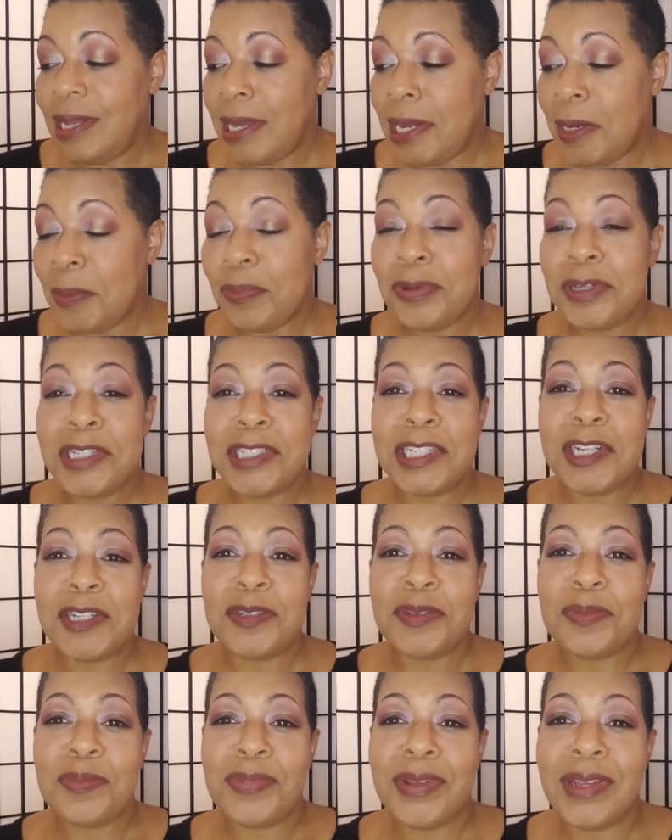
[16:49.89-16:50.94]
I
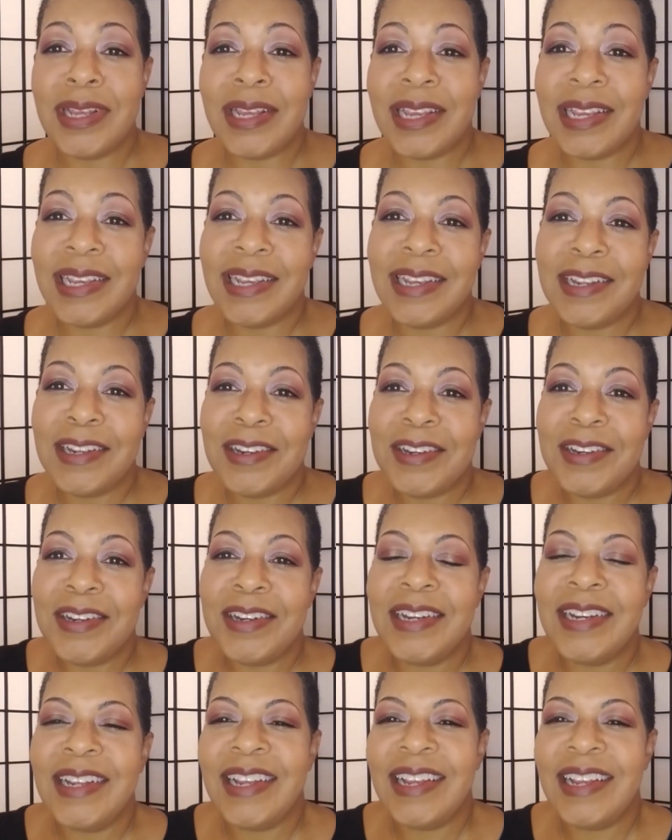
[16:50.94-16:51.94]
appreciate you being here,